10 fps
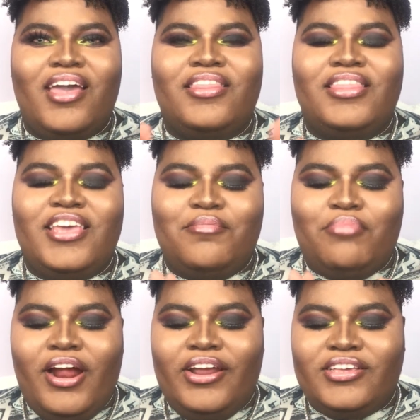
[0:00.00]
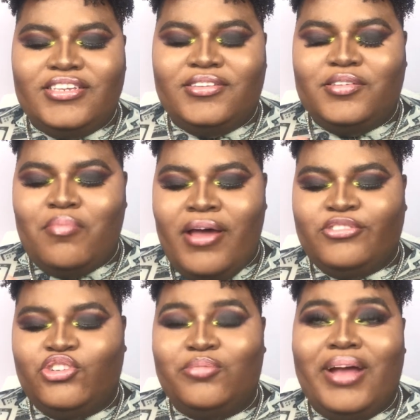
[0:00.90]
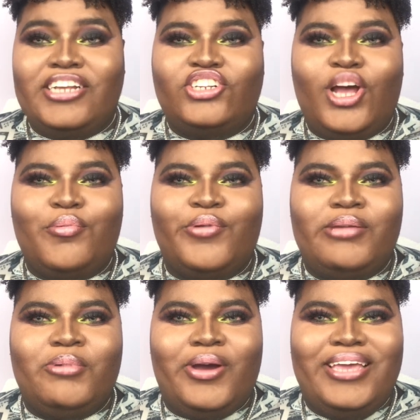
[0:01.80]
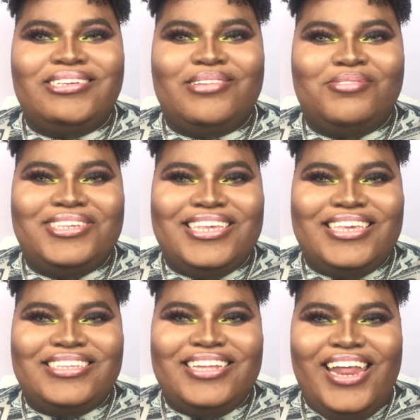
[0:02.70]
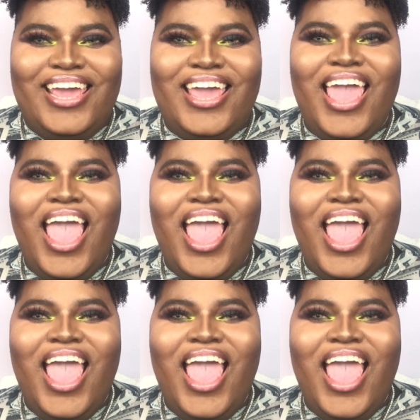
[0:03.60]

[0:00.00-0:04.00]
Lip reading: the products sponsored by Shop Rainbow A76 today.